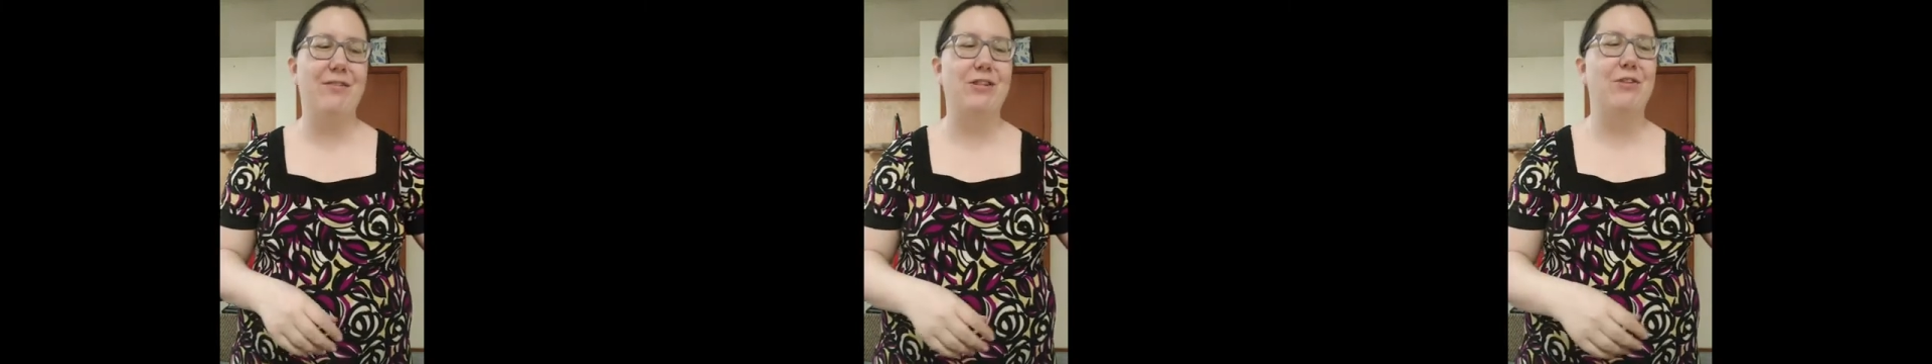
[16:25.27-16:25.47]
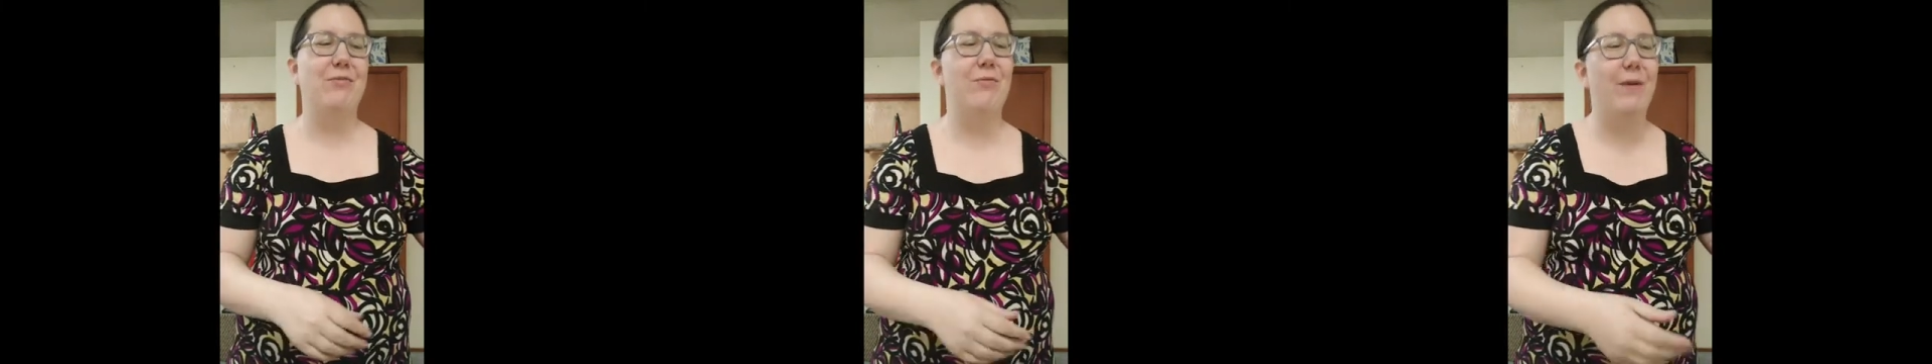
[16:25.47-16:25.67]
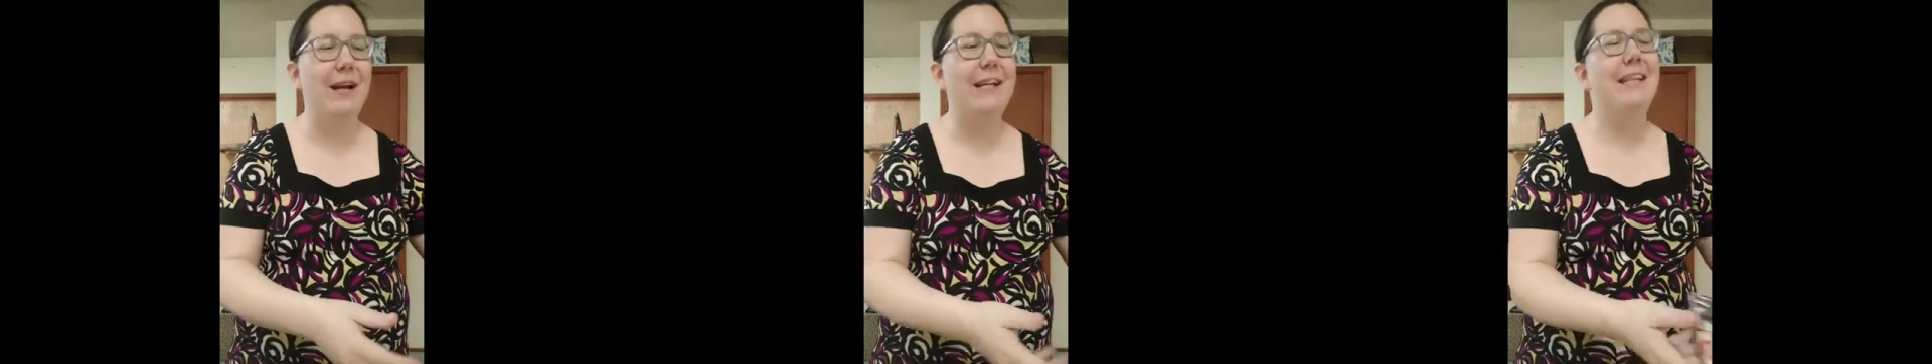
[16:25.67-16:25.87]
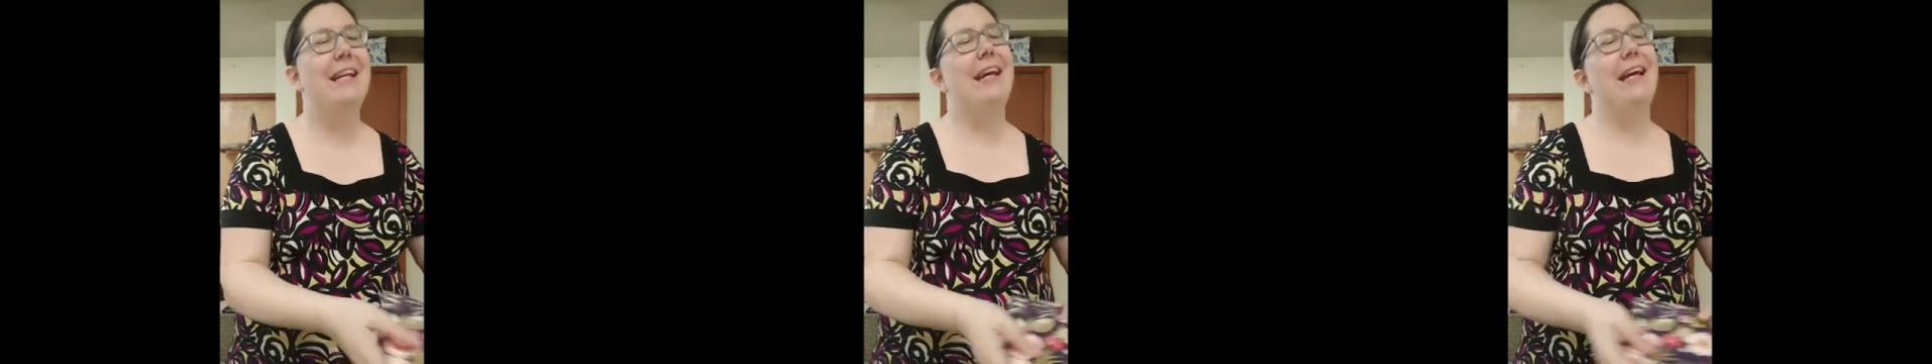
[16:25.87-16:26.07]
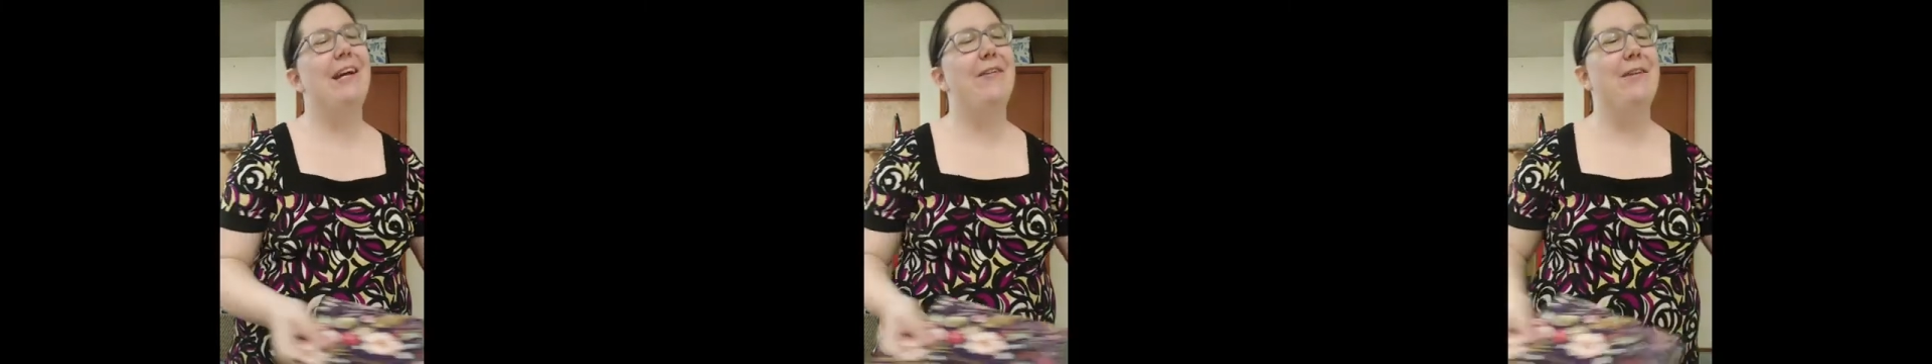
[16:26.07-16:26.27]
So right
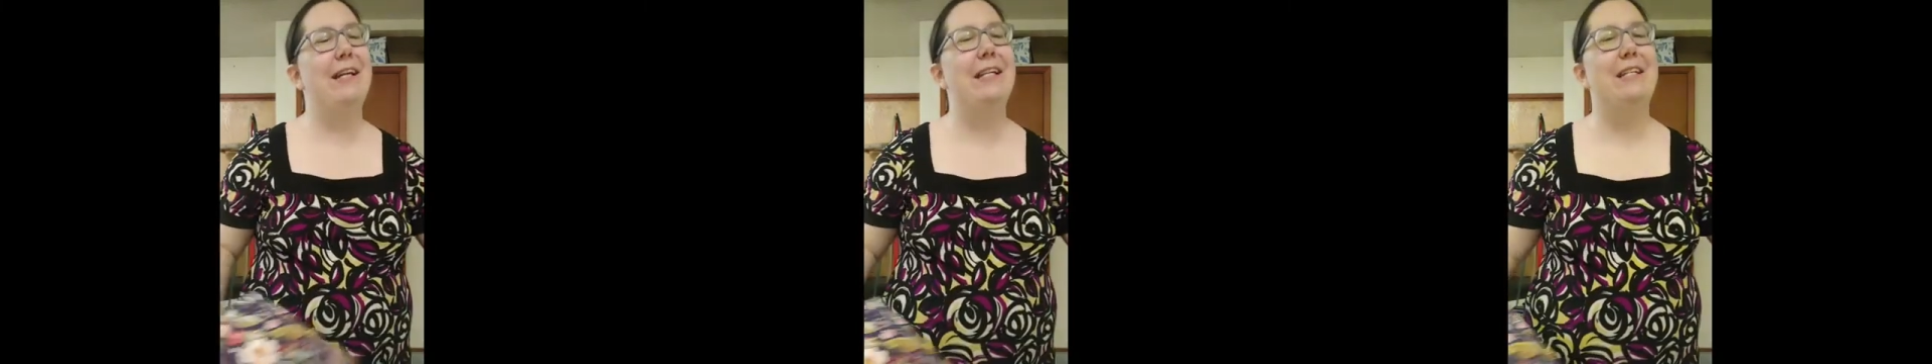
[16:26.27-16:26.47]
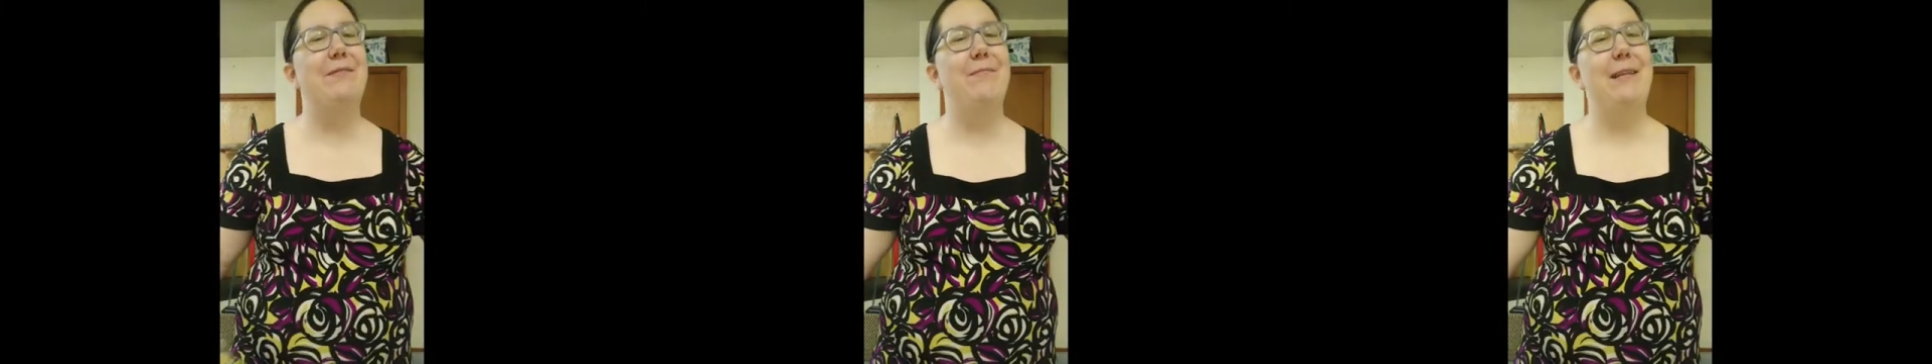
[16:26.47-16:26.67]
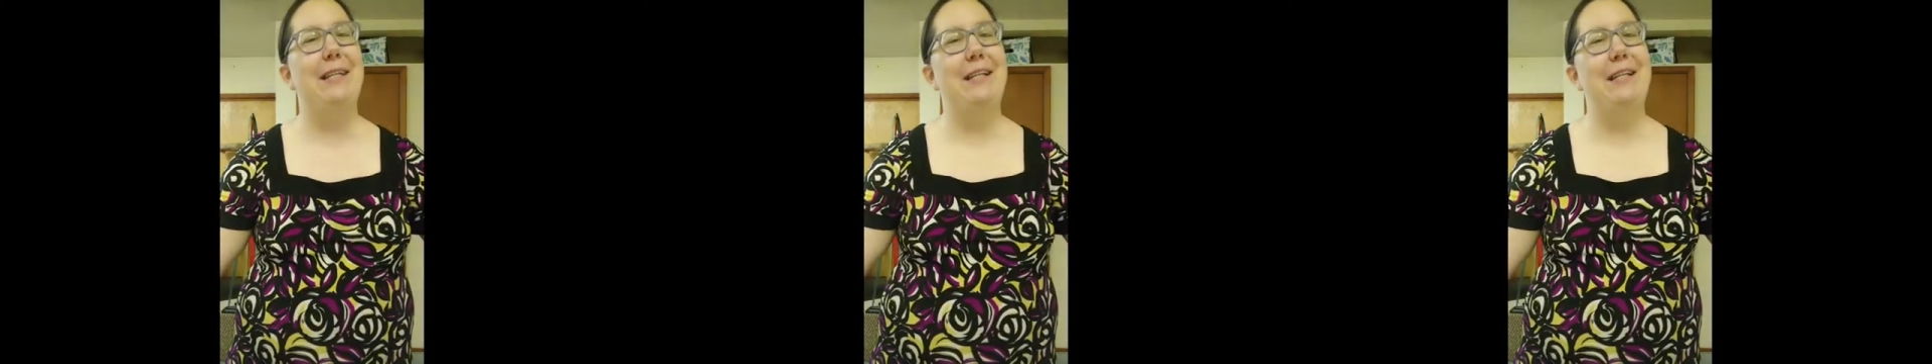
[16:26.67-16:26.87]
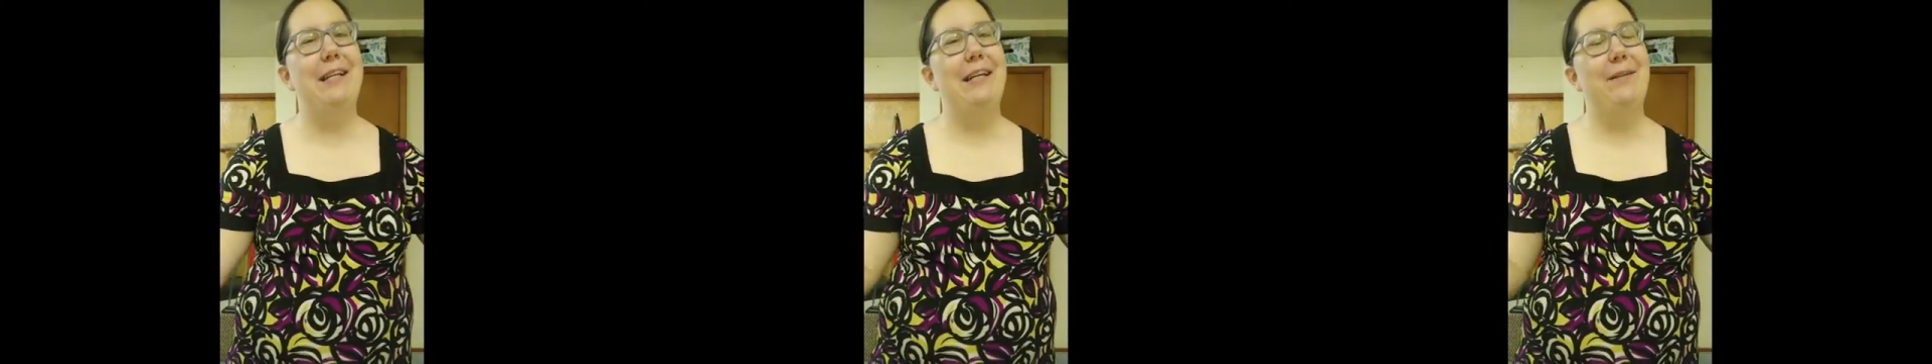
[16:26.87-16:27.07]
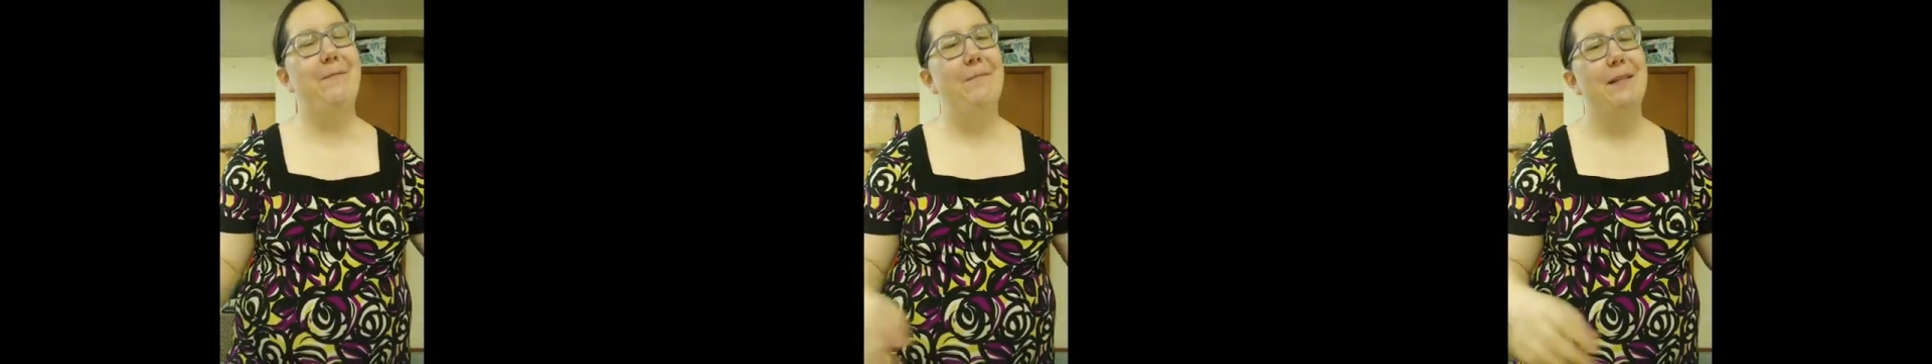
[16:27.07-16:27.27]
now, it's mainly